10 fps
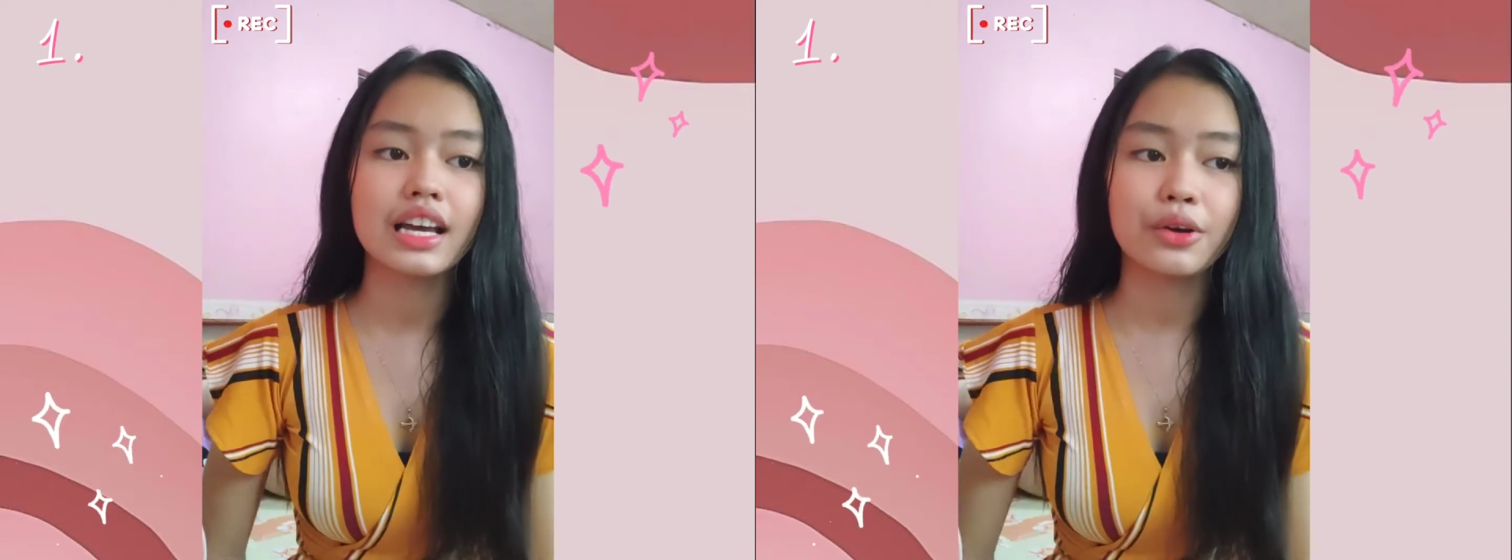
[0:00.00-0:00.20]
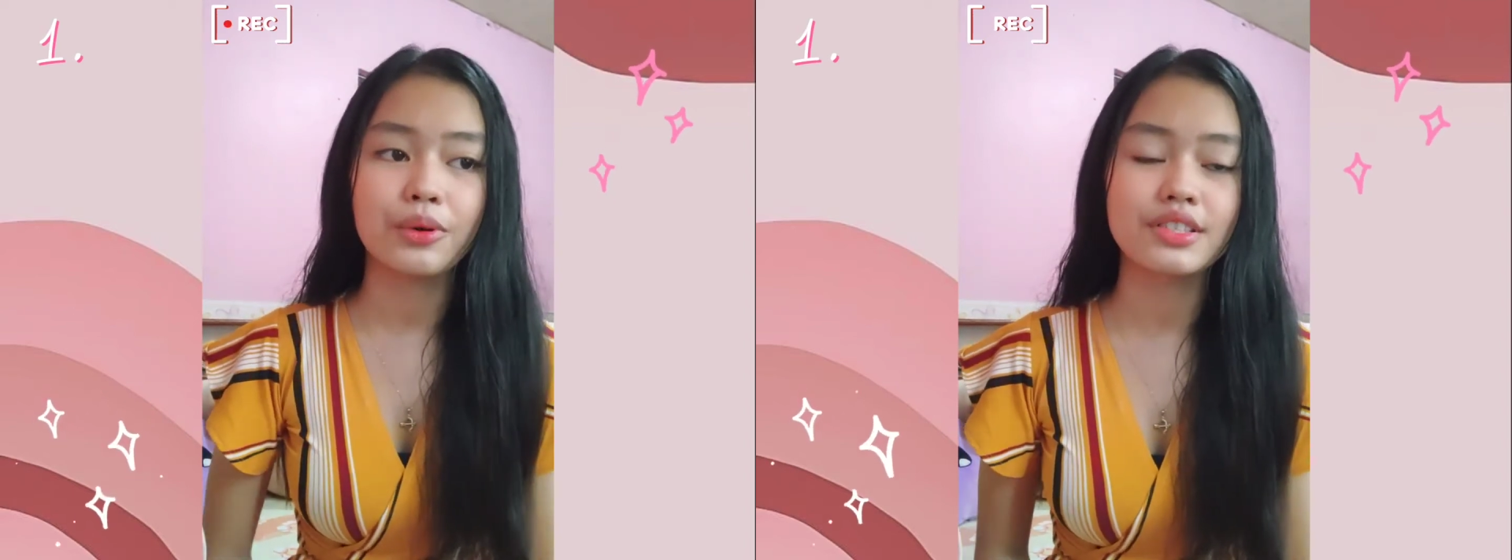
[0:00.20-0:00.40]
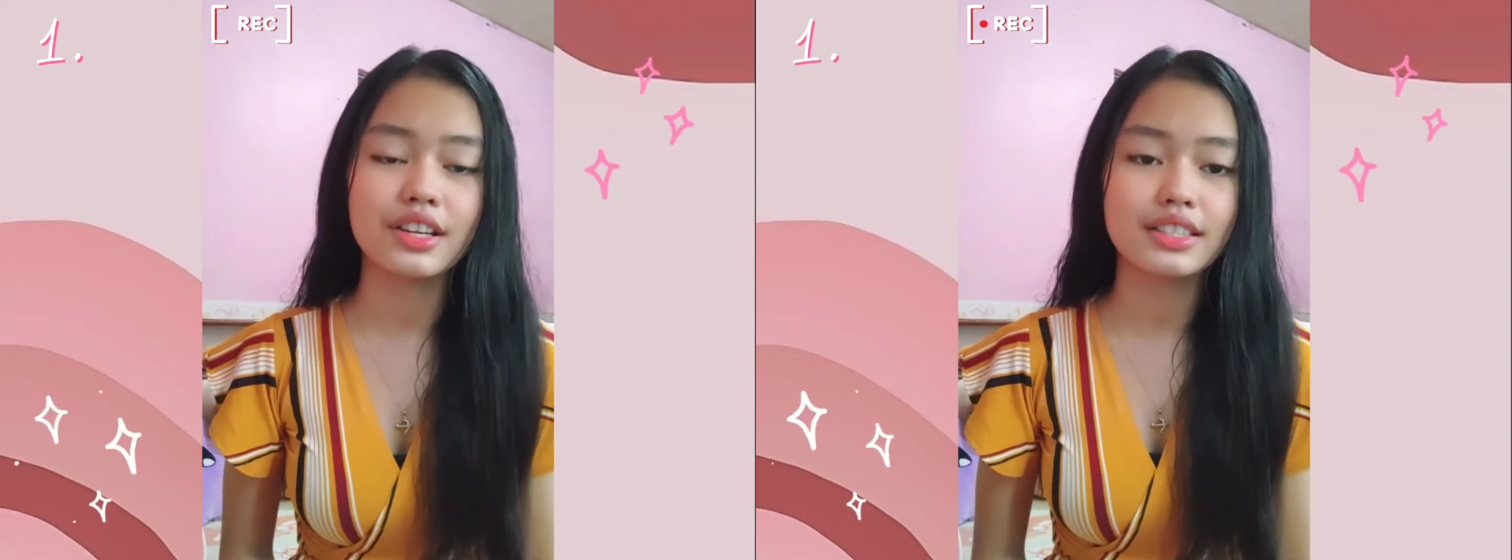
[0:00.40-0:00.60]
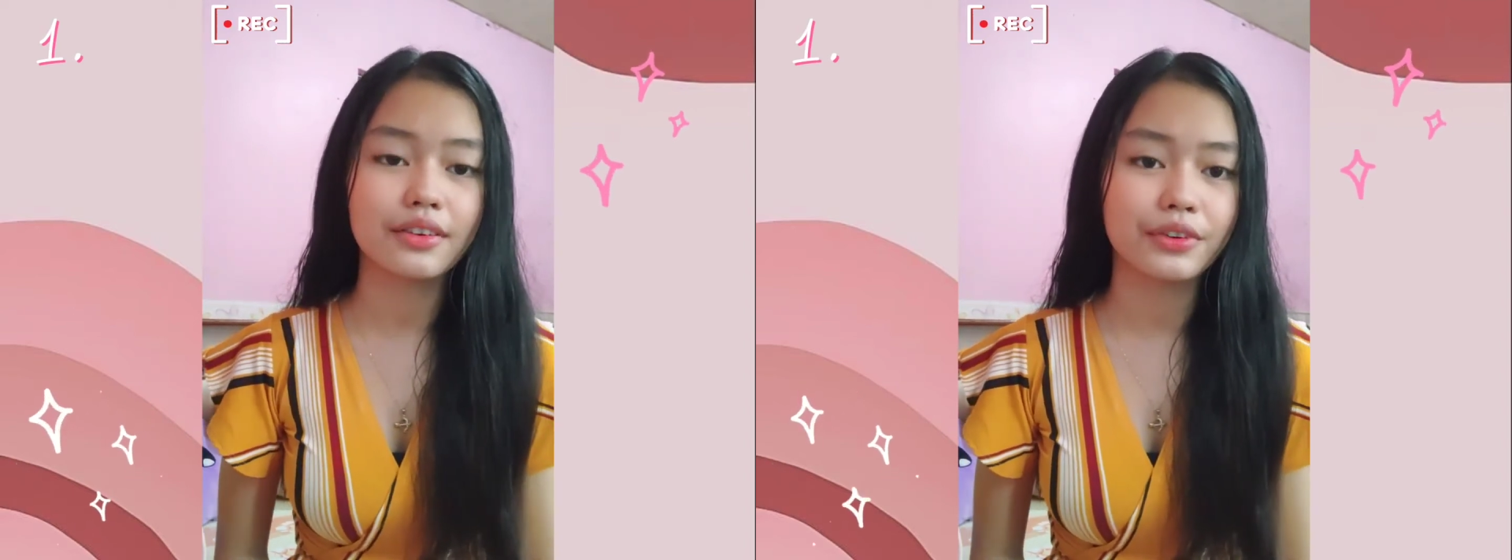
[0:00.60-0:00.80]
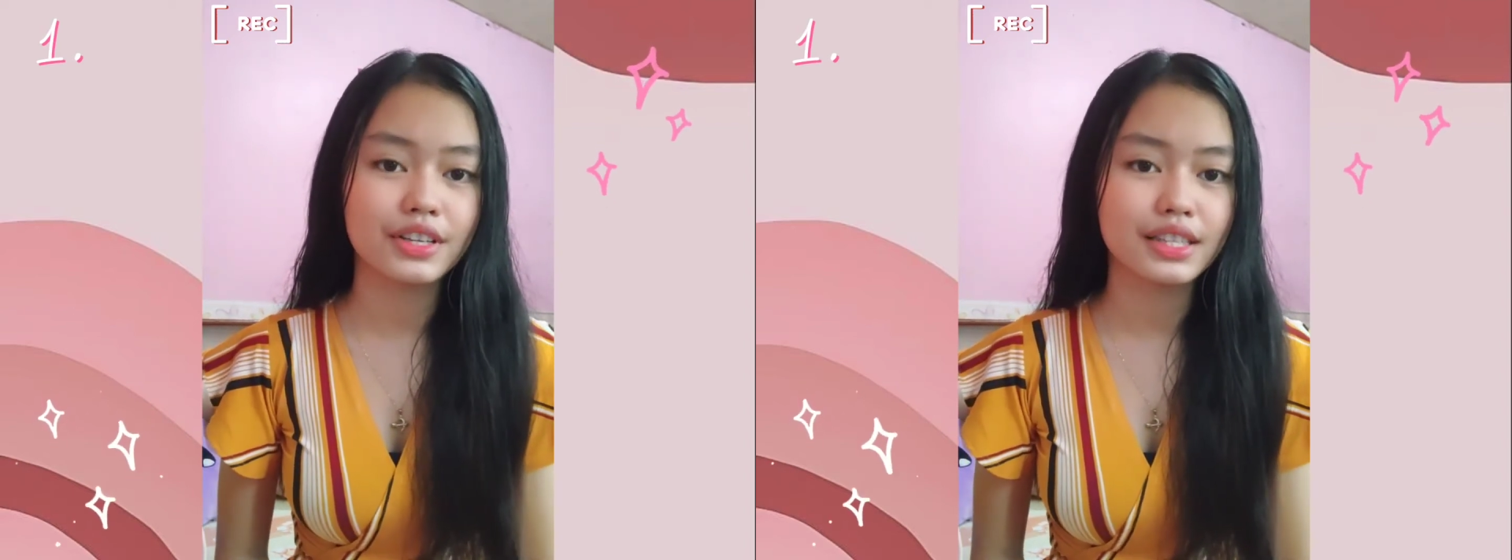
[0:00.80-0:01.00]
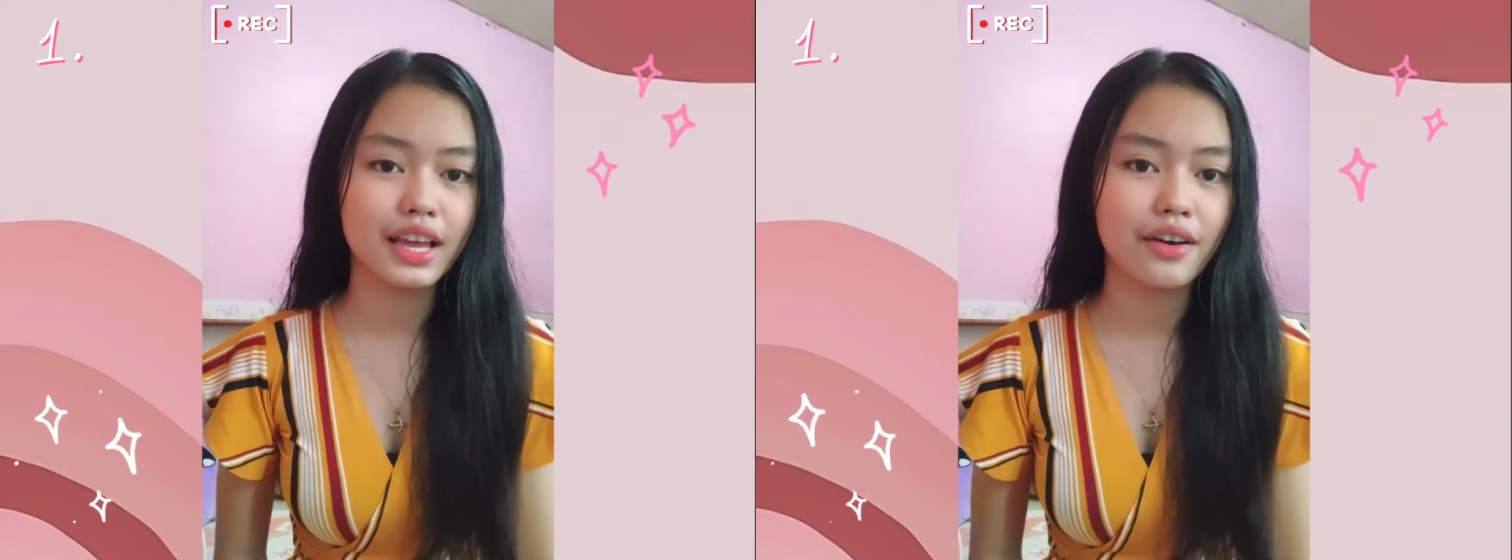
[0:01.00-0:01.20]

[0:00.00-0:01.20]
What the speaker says: it was just the first day